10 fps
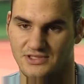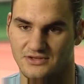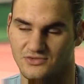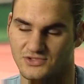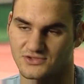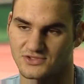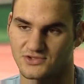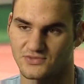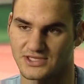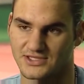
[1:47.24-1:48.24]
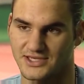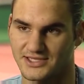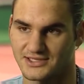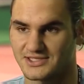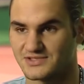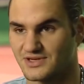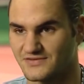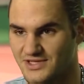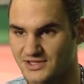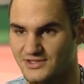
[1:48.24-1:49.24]
my goal was also to win a title. That's what
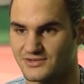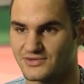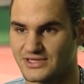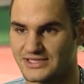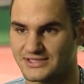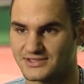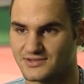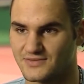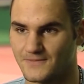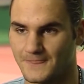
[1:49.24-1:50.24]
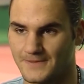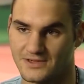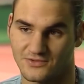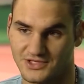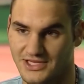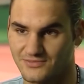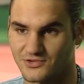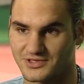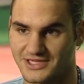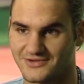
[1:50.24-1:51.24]
I've done already. So, but I want to get
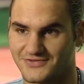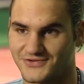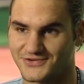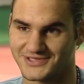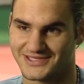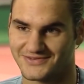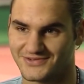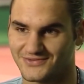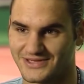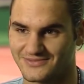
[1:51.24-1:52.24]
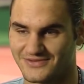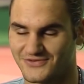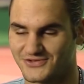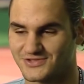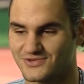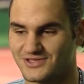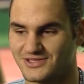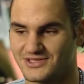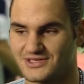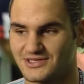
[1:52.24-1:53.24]
more now, of course, after winning my first
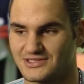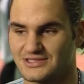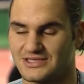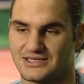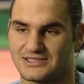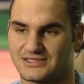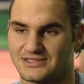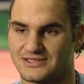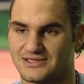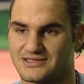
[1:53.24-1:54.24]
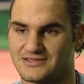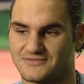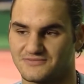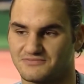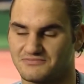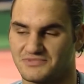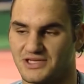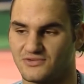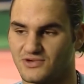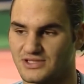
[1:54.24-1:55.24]
one. And
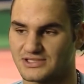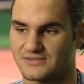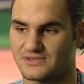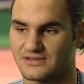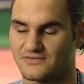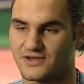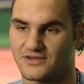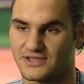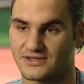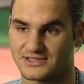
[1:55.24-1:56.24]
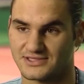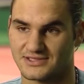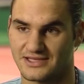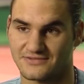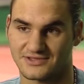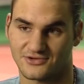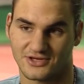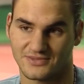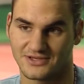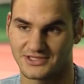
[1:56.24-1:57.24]
otherwise, I mean, in 5 years, I haven't
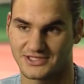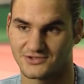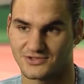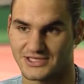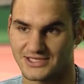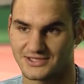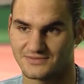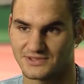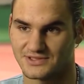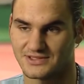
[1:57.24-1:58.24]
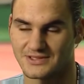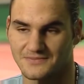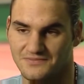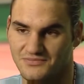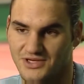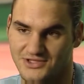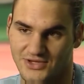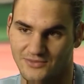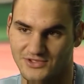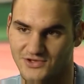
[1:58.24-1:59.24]
thought about it at all yet. But my
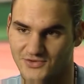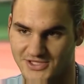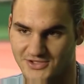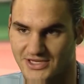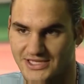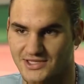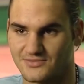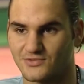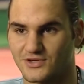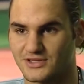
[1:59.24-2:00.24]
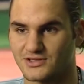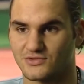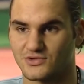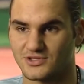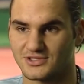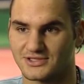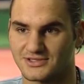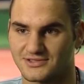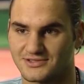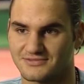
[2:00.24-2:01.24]
dream was always to get #1 in the world,
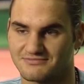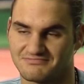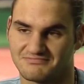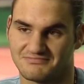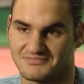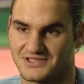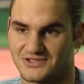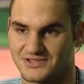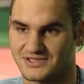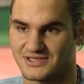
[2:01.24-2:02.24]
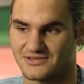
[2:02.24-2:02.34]
and just